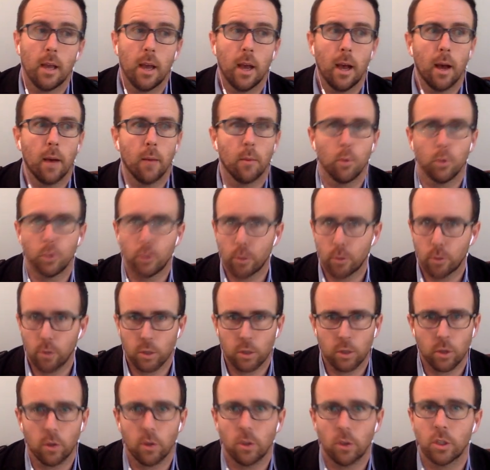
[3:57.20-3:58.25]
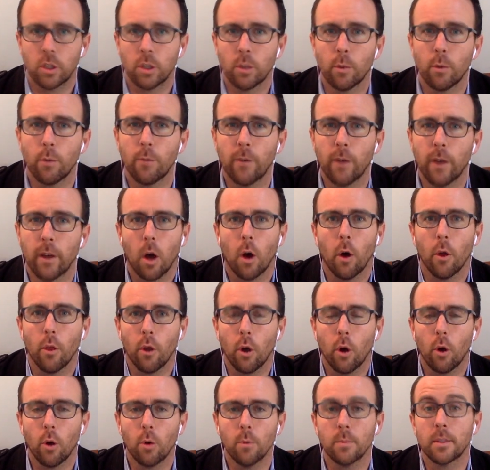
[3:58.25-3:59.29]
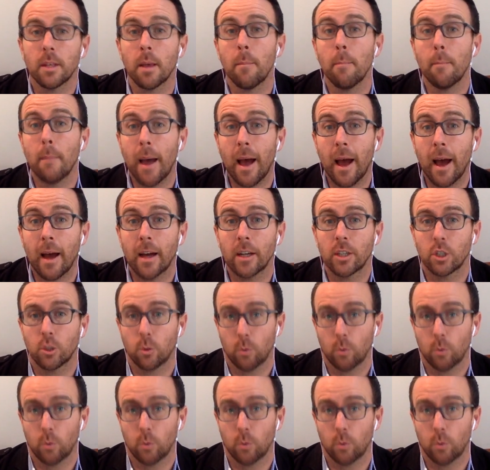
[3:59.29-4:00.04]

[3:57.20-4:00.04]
we'll do the search and we'll find all the homes that match